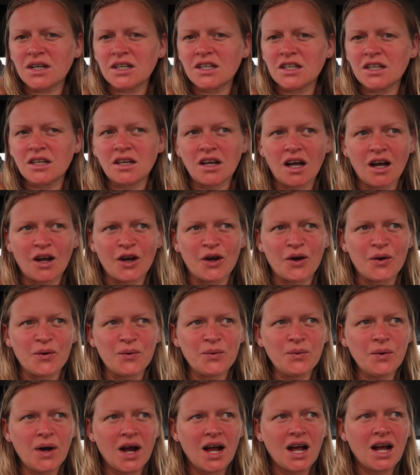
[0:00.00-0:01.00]
going to
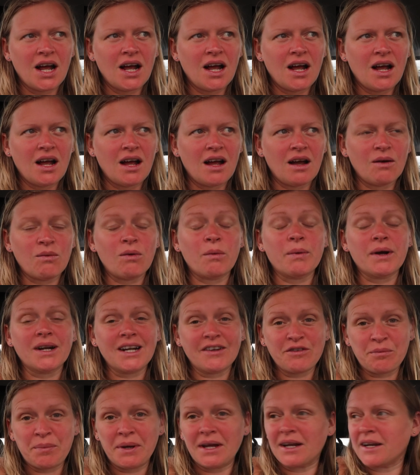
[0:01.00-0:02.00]
go, we're going to
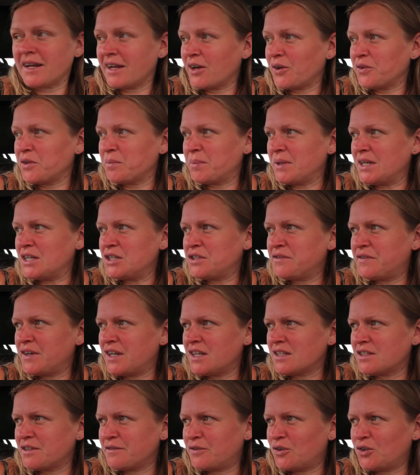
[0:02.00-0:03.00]
have a picnic on the beach
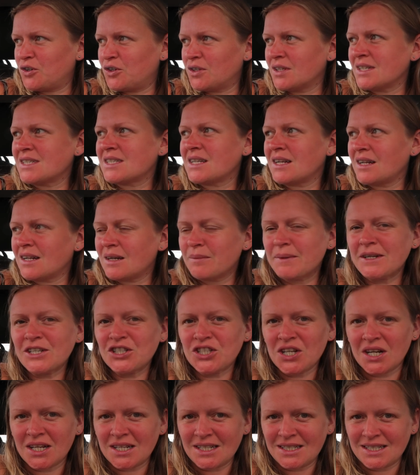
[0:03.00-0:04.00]
first of all. It's a little bit
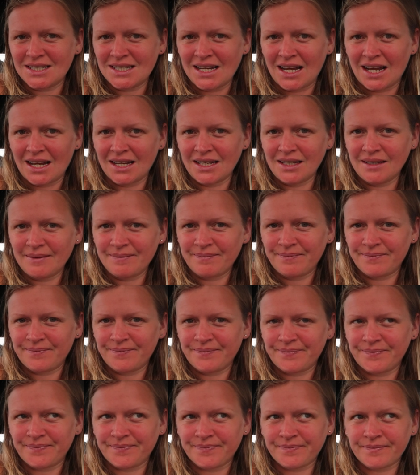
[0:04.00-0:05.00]
chilly today,
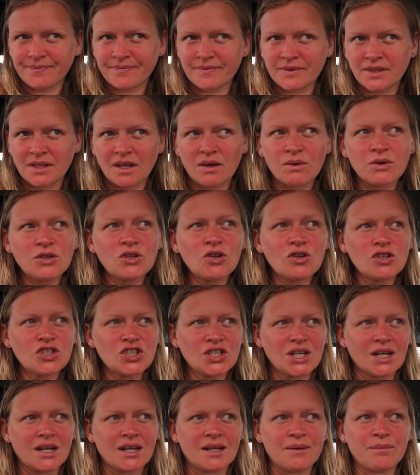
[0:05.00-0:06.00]
not
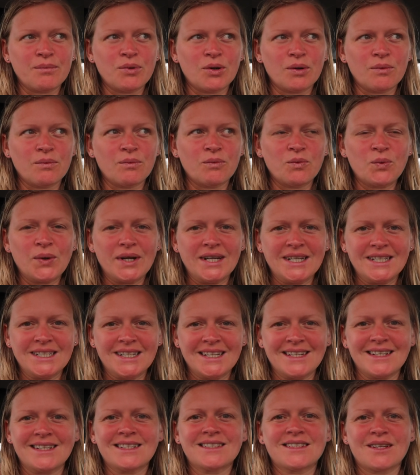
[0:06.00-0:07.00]
chilly but
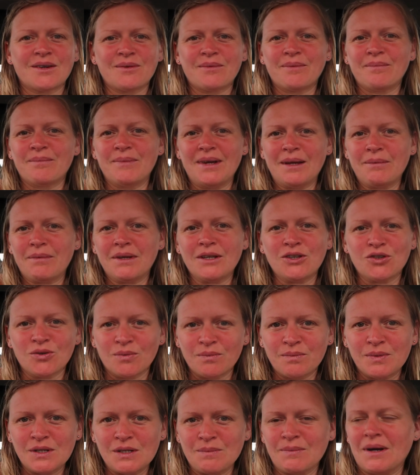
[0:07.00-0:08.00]
windy, so maybe
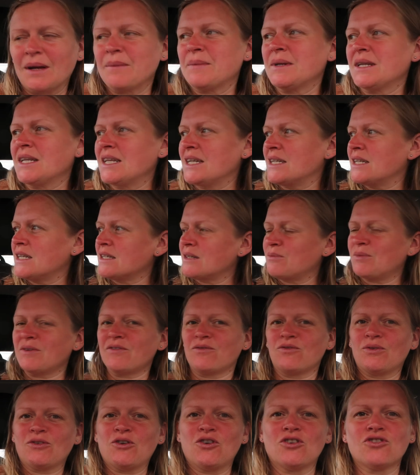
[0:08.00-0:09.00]
jumpers might be needed.
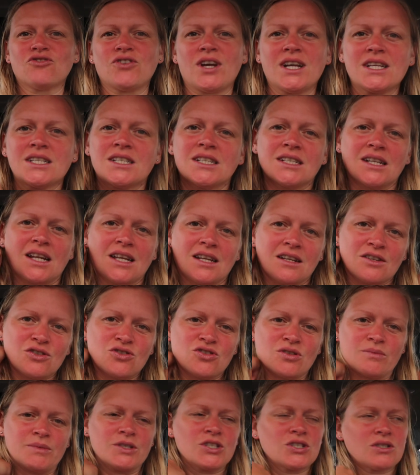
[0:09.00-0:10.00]
We're all dressed in like
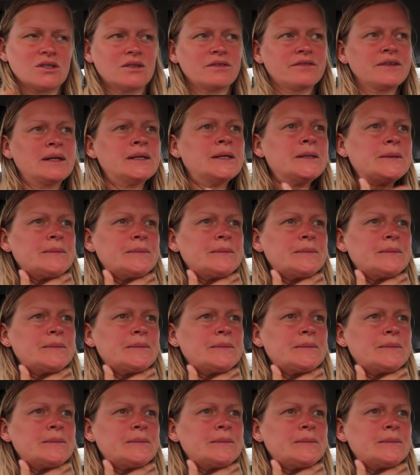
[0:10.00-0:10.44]
summer stuff.